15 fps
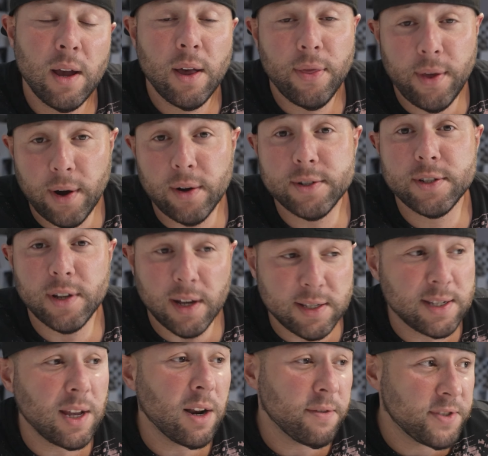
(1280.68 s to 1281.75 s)
there's a
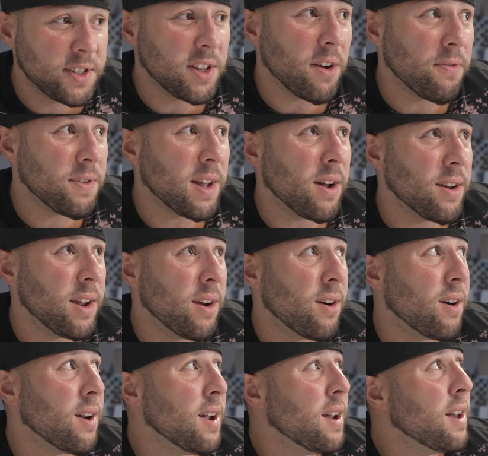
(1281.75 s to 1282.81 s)
ton of stuff down
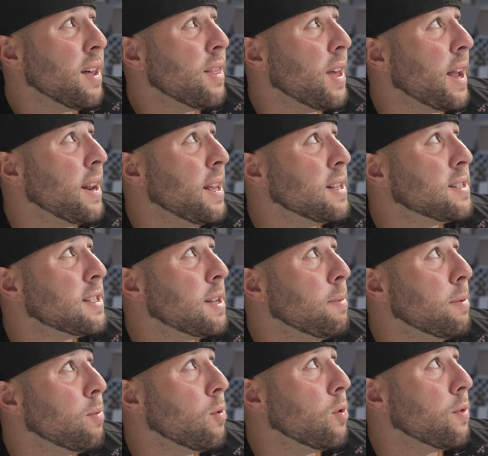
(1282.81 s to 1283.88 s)
here that needs to
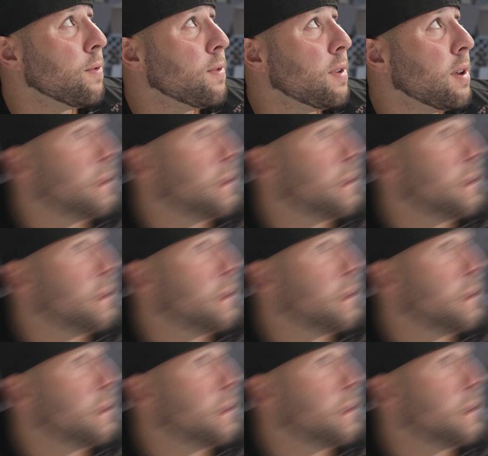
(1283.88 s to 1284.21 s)
be moved.